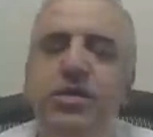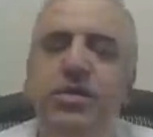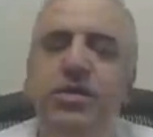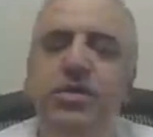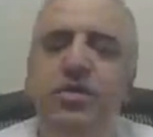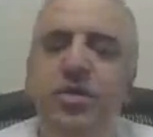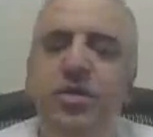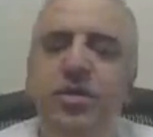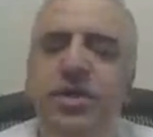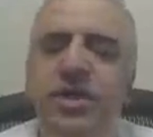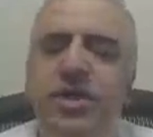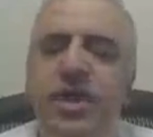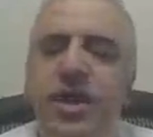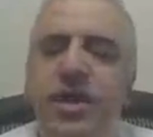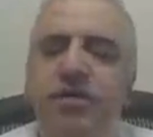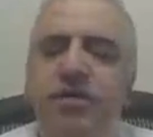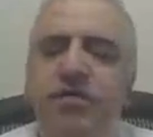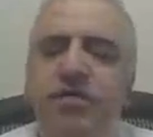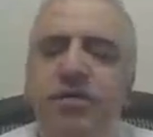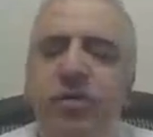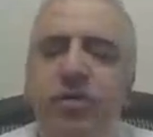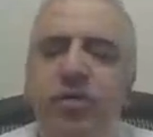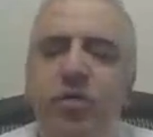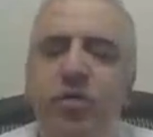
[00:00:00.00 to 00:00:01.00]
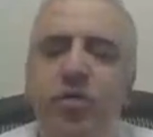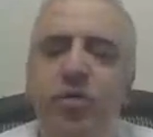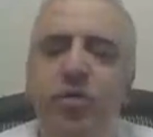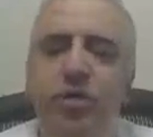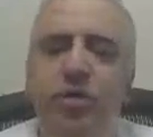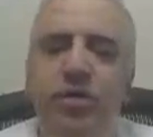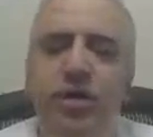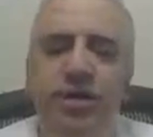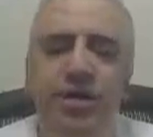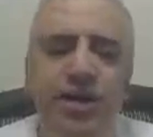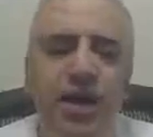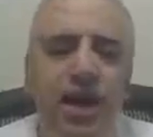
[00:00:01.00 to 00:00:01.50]
it gave you
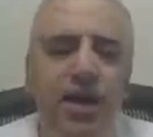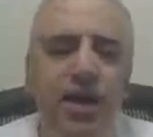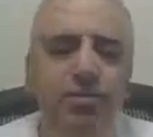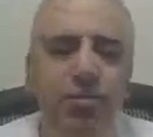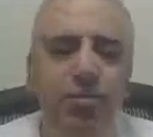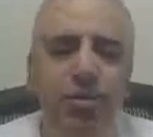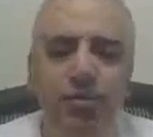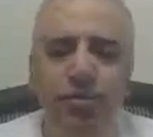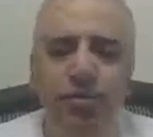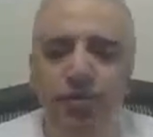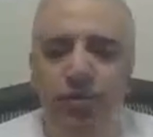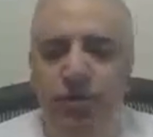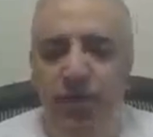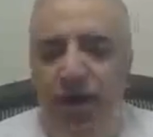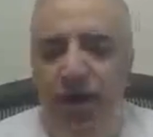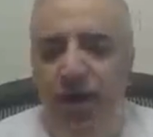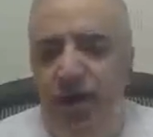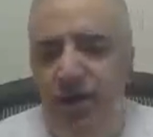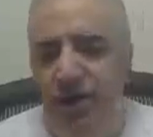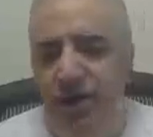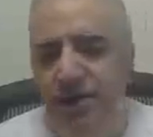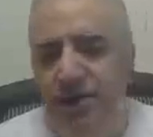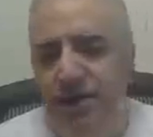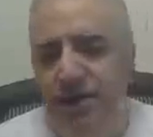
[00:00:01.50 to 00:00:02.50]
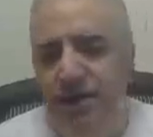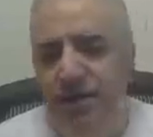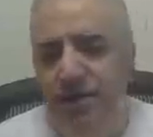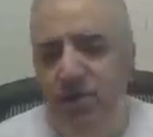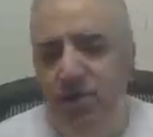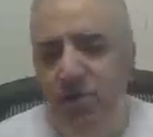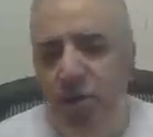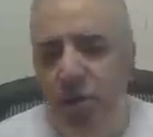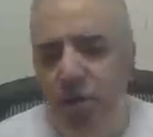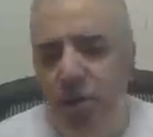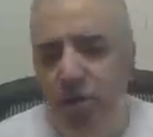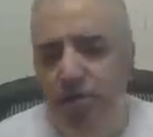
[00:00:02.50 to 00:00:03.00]
the type of file. It says
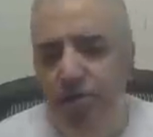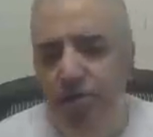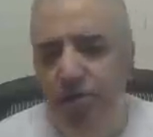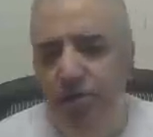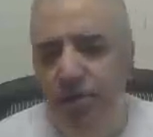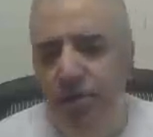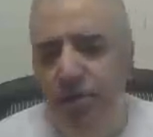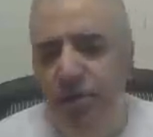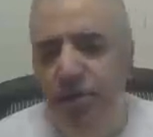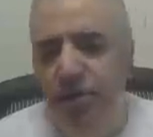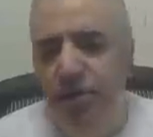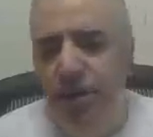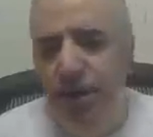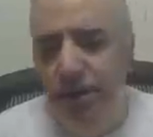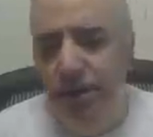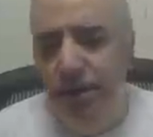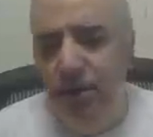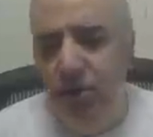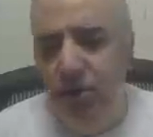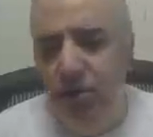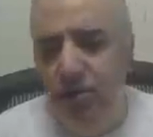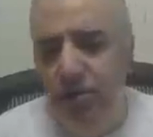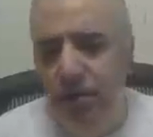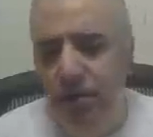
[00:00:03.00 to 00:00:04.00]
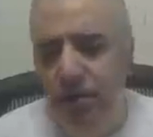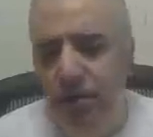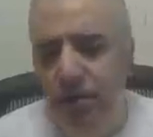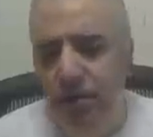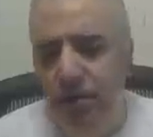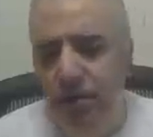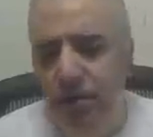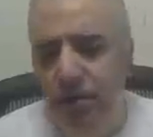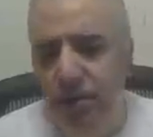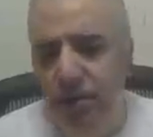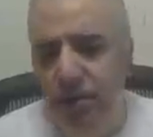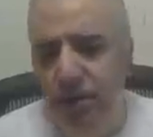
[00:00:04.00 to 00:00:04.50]
open document,
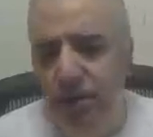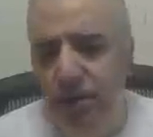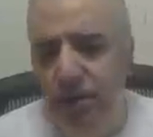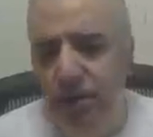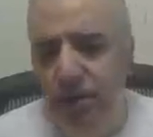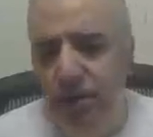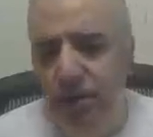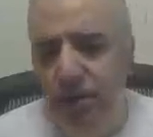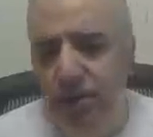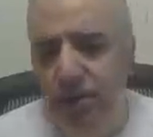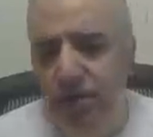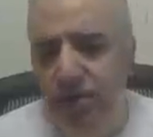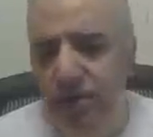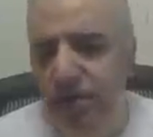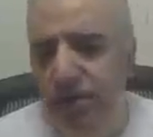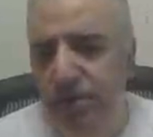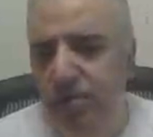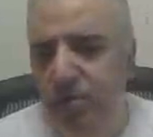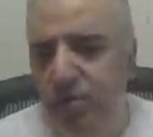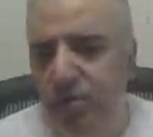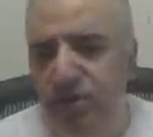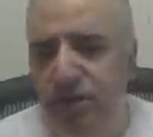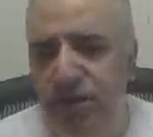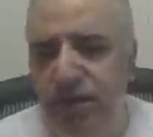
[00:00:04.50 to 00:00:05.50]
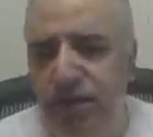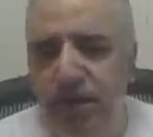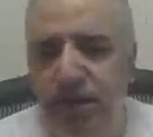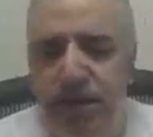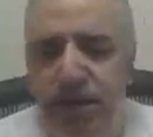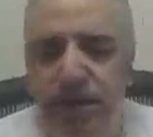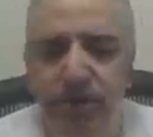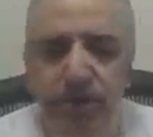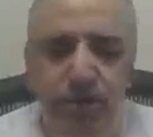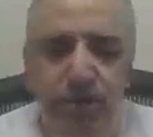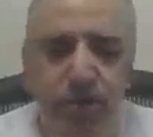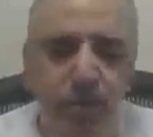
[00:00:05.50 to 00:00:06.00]
because I'm using
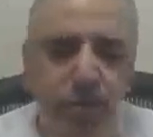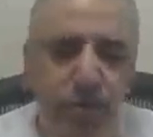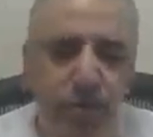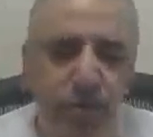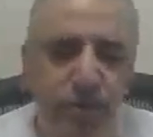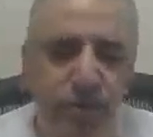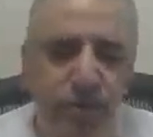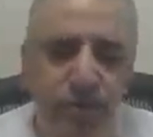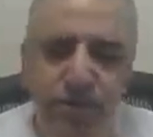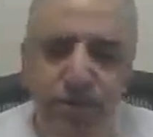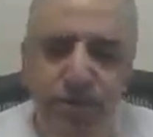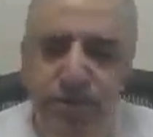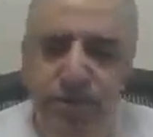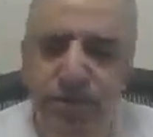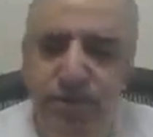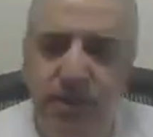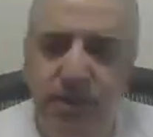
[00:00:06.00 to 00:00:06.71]
LibreOffice,